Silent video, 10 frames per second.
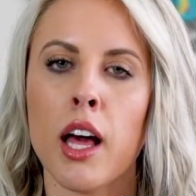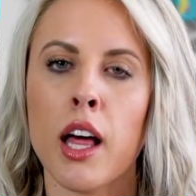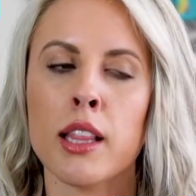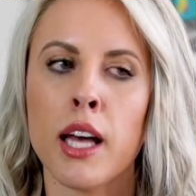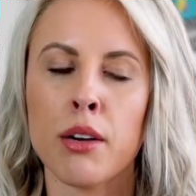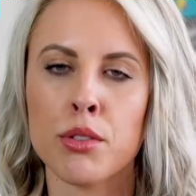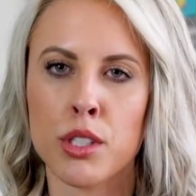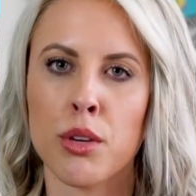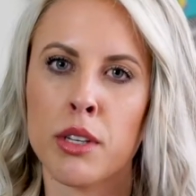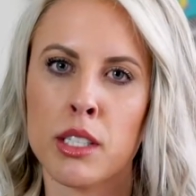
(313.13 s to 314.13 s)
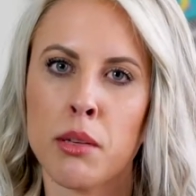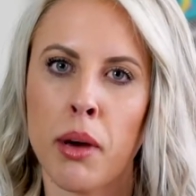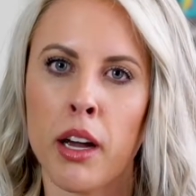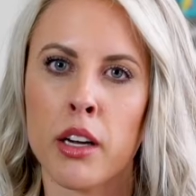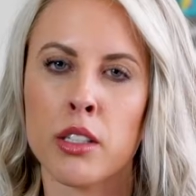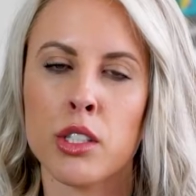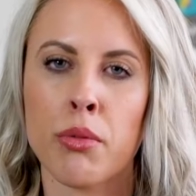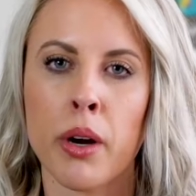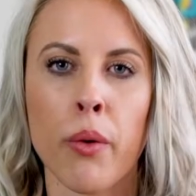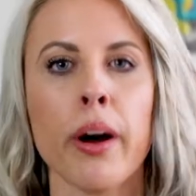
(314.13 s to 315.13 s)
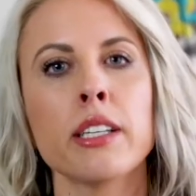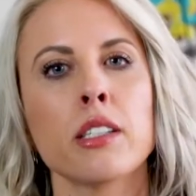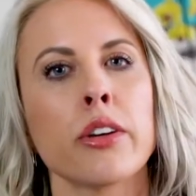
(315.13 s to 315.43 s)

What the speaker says: allows you as the buyer to request